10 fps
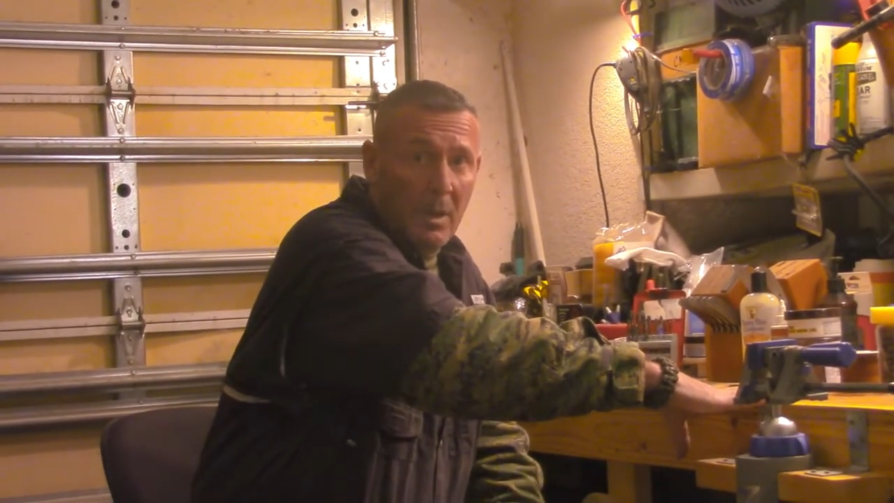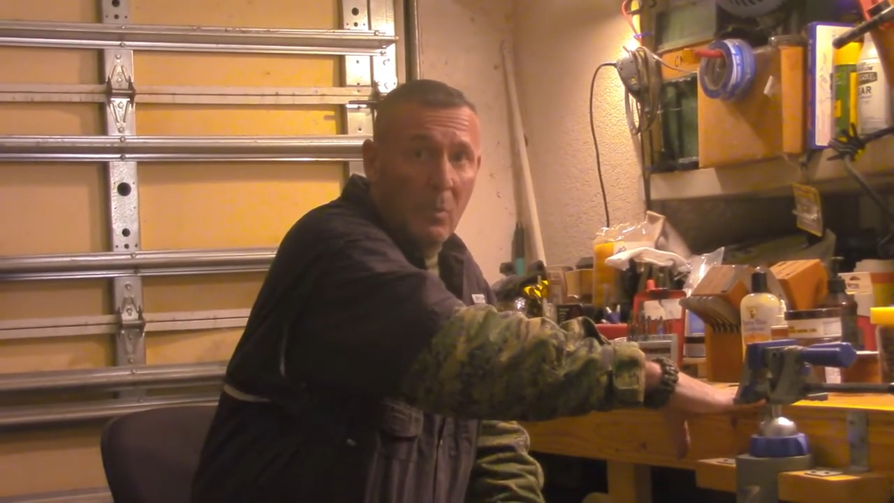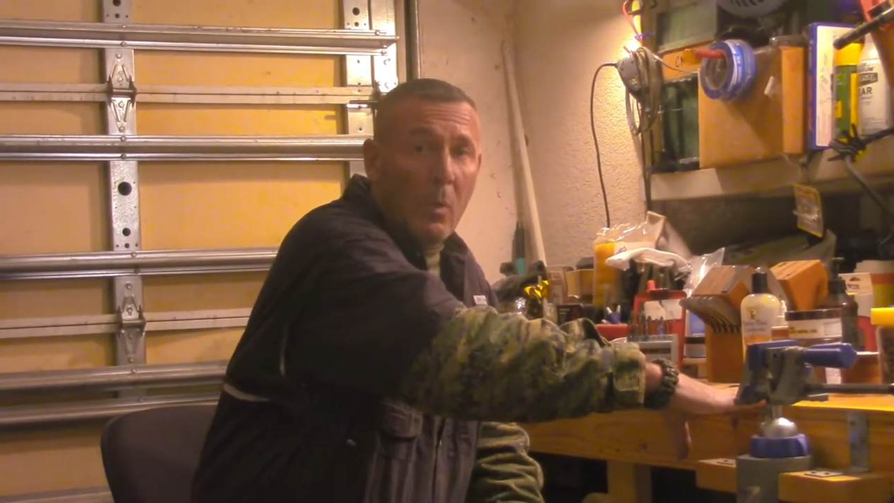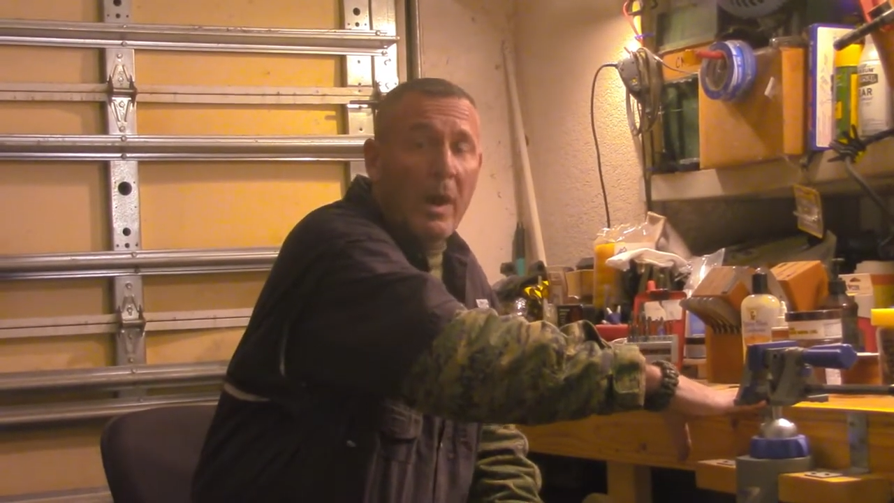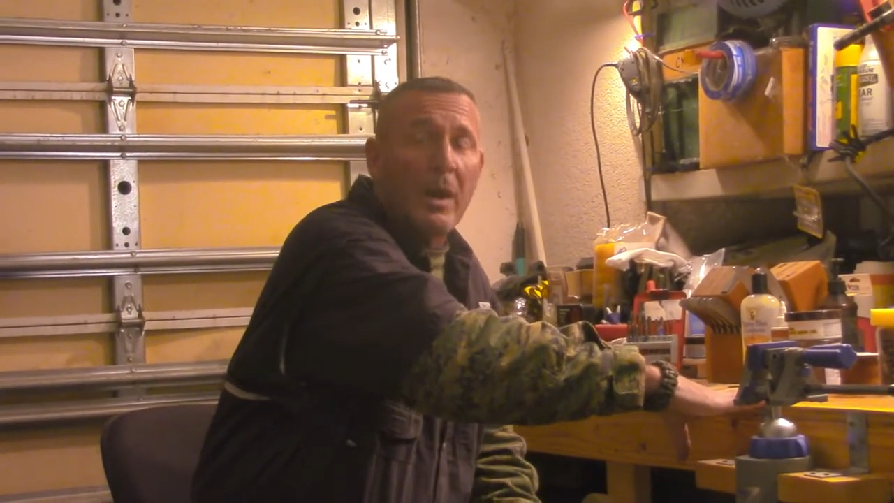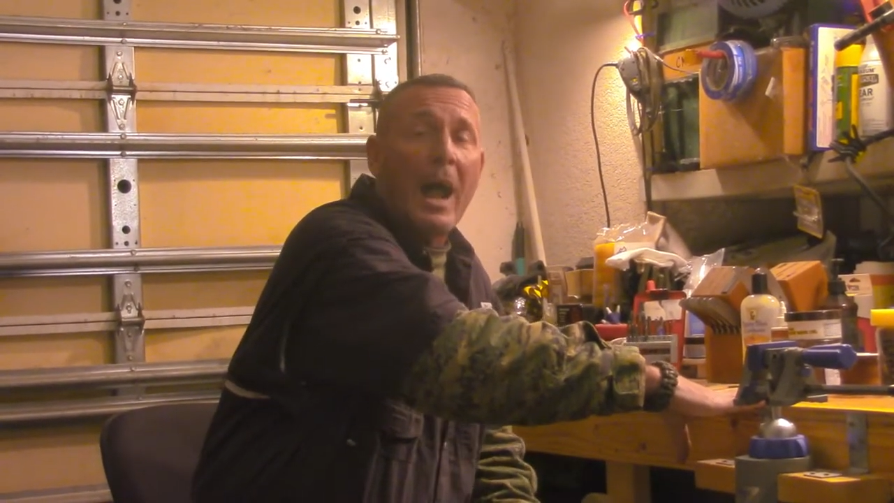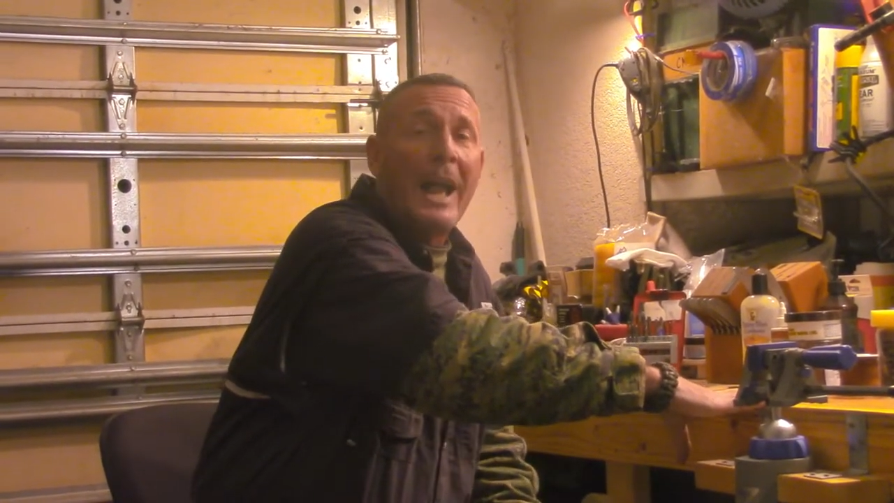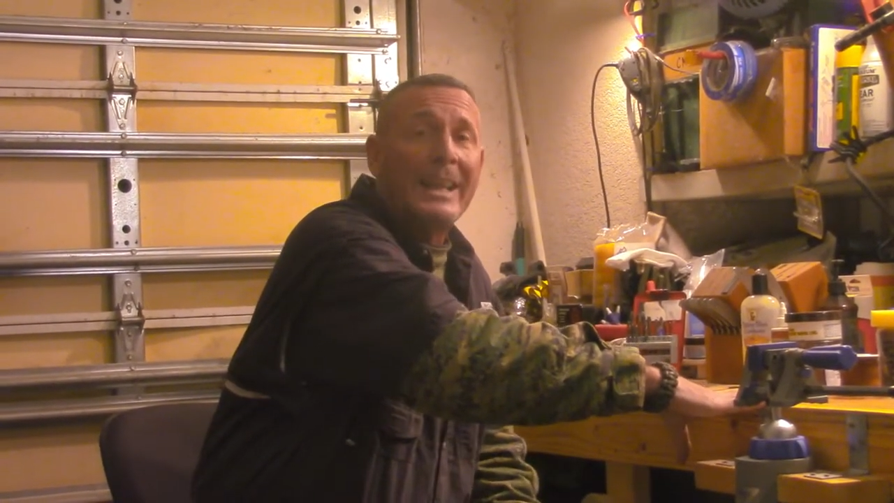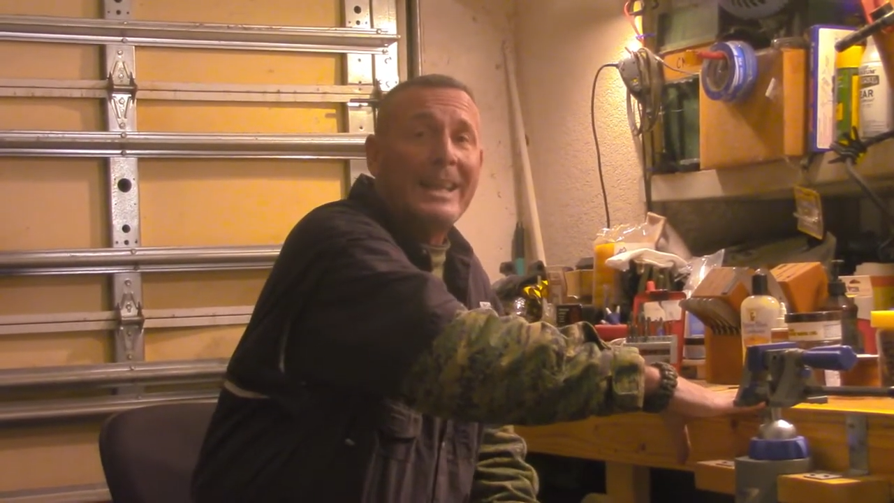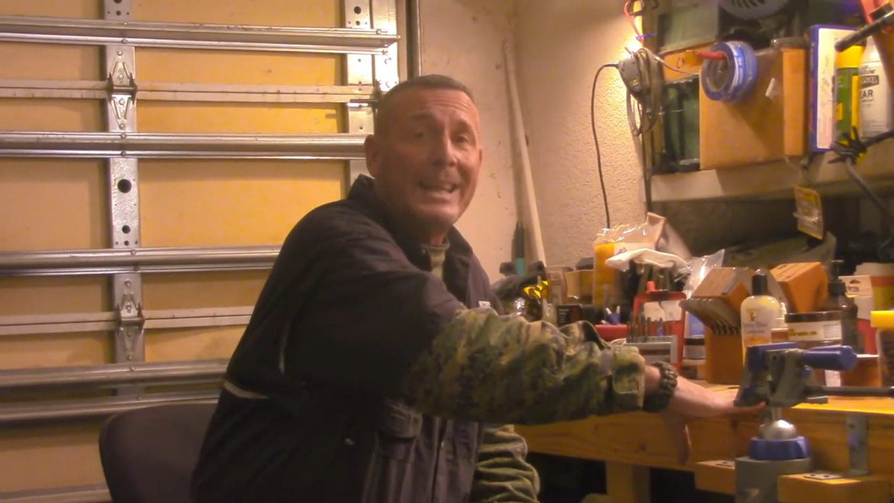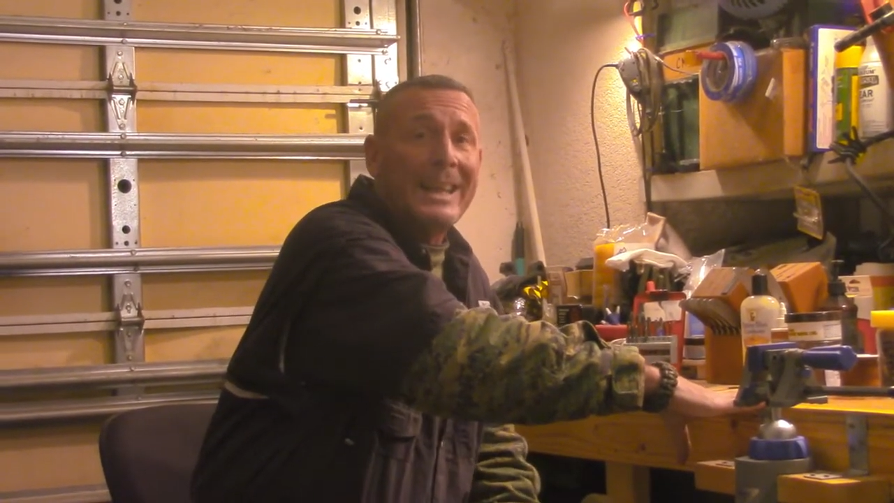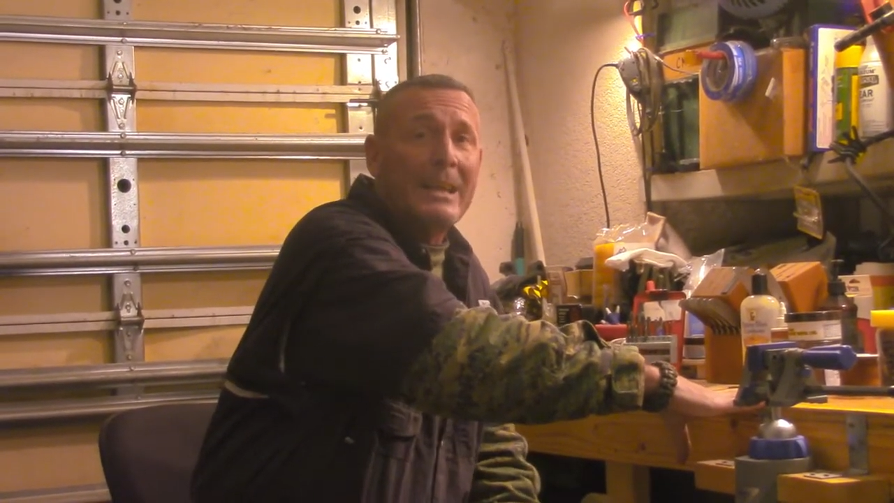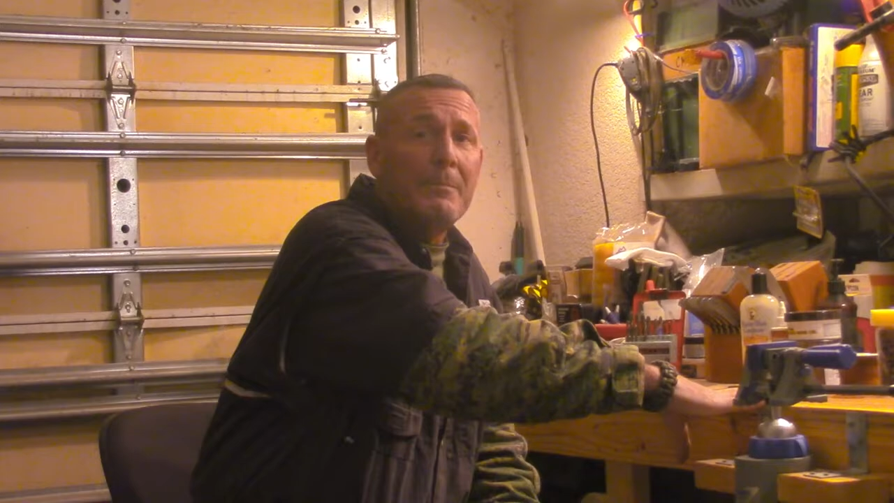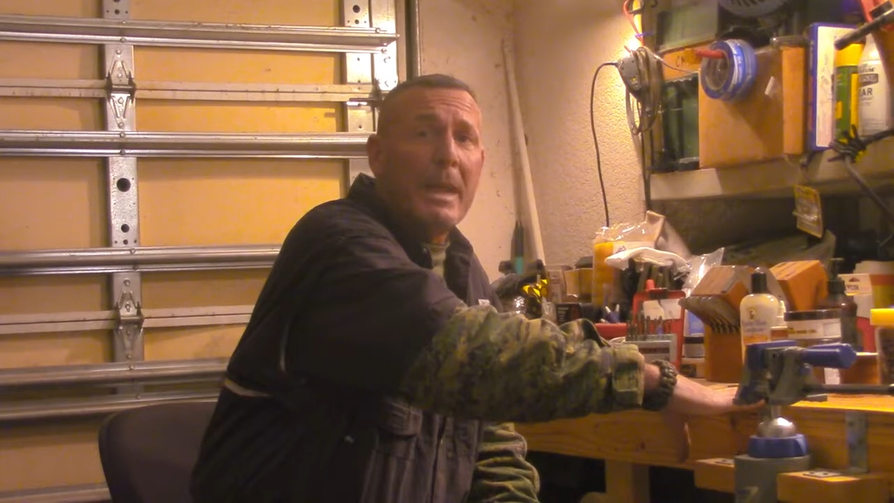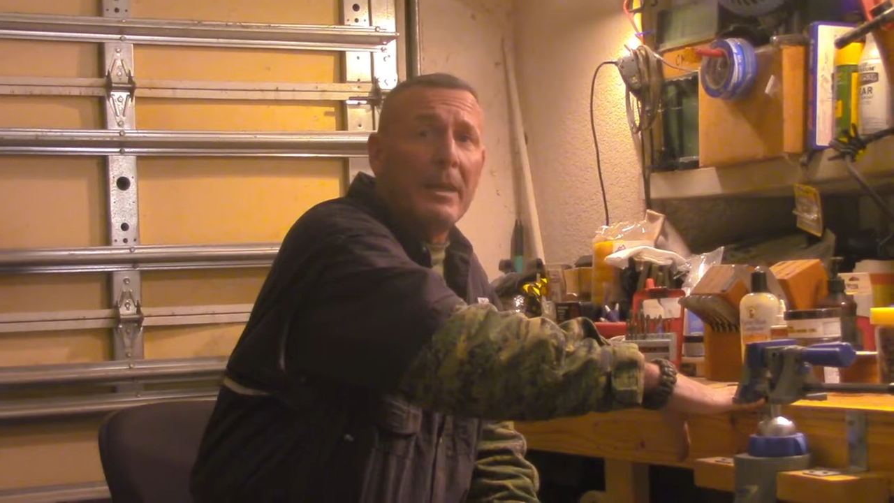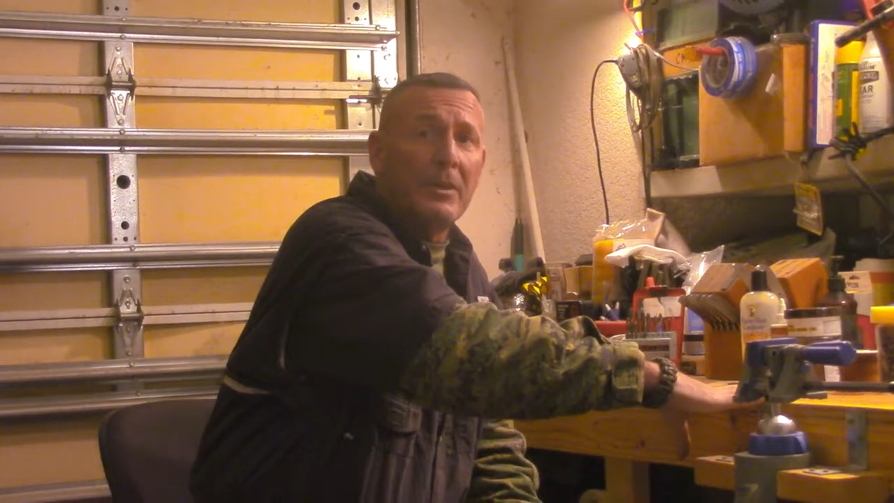where I can email